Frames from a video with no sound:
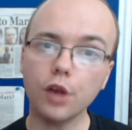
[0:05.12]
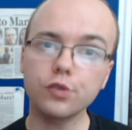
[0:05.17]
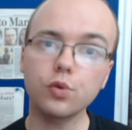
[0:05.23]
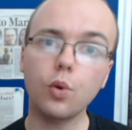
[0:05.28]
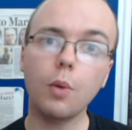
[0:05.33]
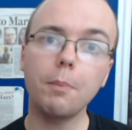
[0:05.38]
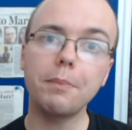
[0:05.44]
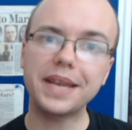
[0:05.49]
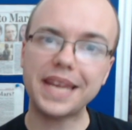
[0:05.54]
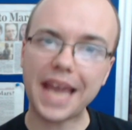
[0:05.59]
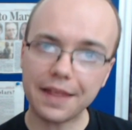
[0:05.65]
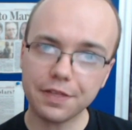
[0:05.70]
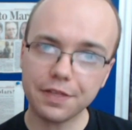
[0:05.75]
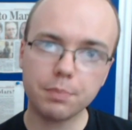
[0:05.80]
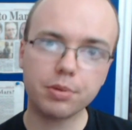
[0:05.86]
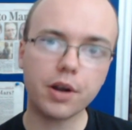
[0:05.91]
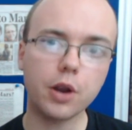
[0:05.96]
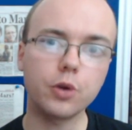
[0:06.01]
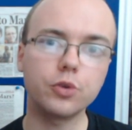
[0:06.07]
Mars One
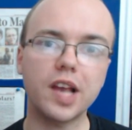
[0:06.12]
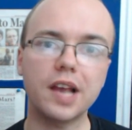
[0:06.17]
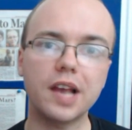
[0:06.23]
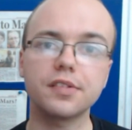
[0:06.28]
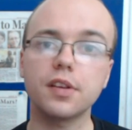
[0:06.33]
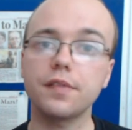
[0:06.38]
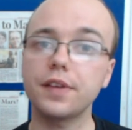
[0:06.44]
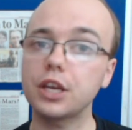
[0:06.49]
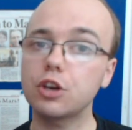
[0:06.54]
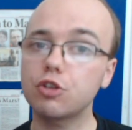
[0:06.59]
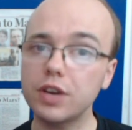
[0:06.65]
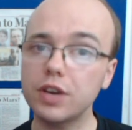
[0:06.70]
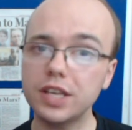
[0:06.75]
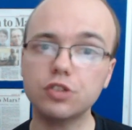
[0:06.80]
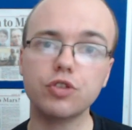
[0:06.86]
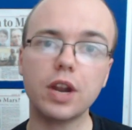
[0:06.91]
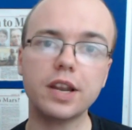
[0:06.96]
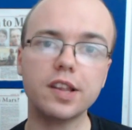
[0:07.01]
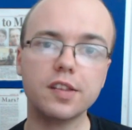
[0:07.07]
began the process of
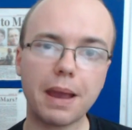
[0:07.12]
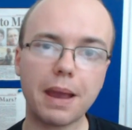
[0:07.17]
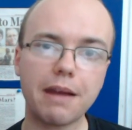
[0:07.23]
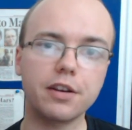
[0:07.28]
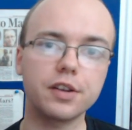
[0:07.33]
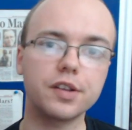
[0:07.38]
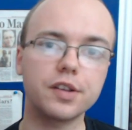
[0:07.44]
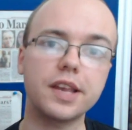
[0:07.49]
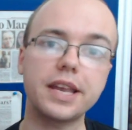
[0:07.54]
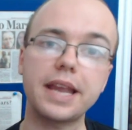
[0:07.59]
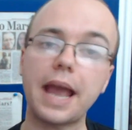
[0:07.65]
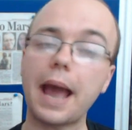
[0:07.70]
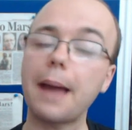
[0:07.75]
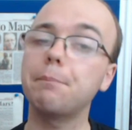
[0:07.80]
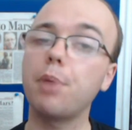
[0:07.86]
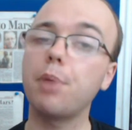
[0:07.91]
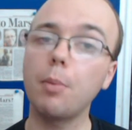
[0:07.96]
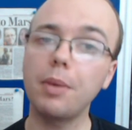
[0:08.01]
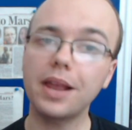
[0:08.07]
increased transparency
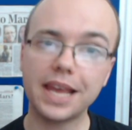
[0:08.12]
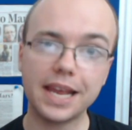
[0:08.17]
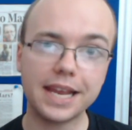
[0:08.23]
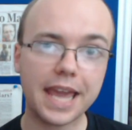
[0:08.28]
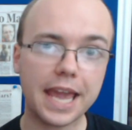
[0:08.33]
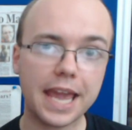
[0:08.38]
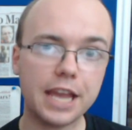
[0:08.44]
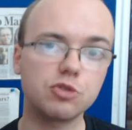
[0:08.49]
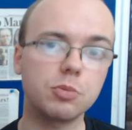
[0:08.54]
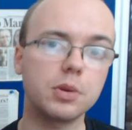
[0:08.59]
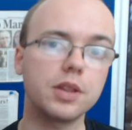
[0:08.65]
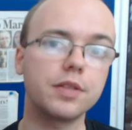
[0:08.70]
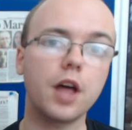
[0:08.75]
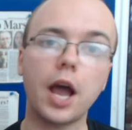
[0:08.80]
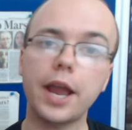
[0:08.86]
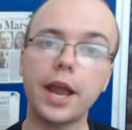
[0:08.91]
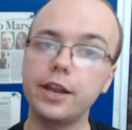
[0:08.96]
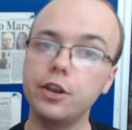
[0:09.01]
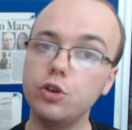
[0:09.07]
and public
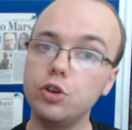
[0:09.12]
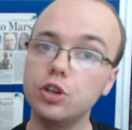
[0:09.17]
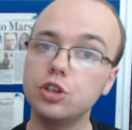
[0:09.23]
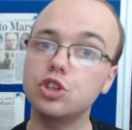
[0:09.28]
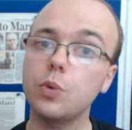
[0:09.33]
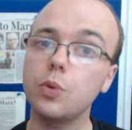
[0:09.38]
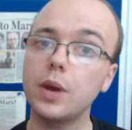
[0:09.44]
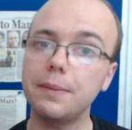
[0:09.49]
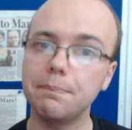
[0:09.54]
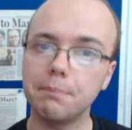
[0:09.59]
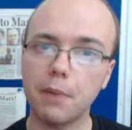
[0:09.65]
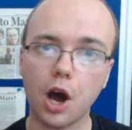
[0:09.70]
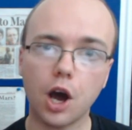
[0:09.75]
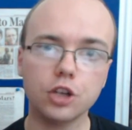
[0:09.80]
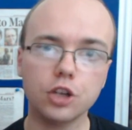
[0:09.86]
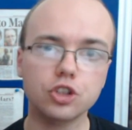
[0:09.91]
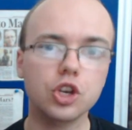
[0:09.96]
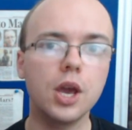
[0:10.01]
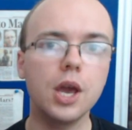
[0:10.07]
engagement that I alluded to in
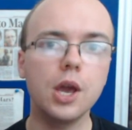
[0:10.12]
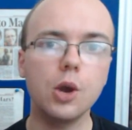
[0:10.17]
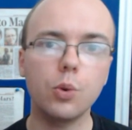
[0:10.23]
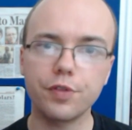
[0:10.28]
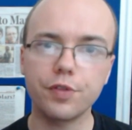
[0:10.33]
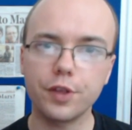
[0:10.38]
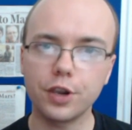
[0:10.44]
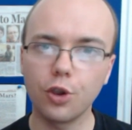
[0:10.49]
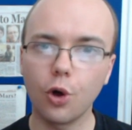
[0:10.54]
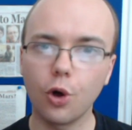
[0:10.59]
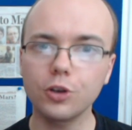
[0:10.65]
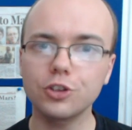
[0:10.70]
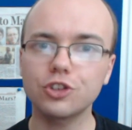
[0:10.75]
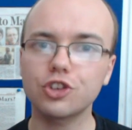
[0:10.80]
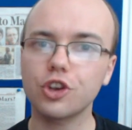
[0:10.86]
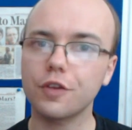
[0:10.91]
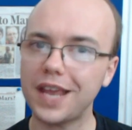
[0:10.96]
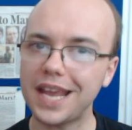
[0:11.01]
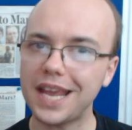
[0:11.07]
March with the
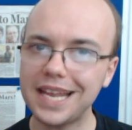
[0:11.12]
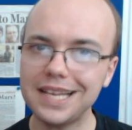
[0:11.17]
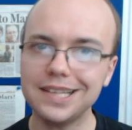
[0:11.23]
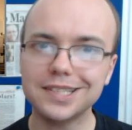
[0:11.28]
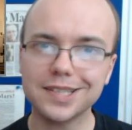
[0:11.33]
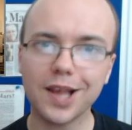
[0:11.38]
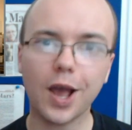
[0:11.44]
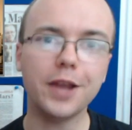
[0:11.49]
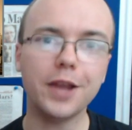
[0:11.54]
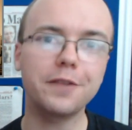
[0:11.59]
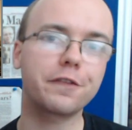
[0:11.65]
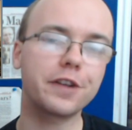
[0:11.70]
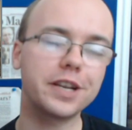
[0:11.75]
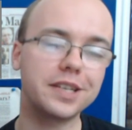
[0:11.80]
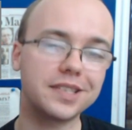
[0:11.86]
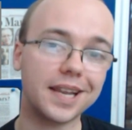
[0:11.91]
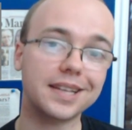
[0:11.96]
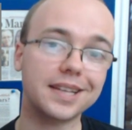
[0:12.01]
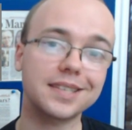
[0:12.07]
launch of Inside
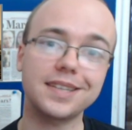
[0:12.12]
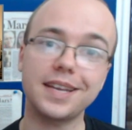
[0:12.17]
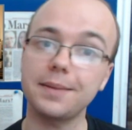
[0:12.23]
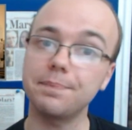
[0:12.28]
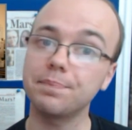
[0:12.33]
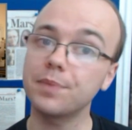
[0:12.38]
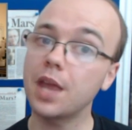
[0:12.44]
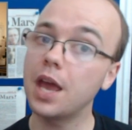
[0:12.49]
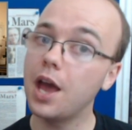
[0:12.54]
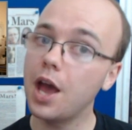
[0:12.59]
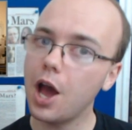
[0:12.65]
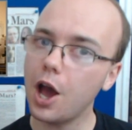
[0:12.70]
360,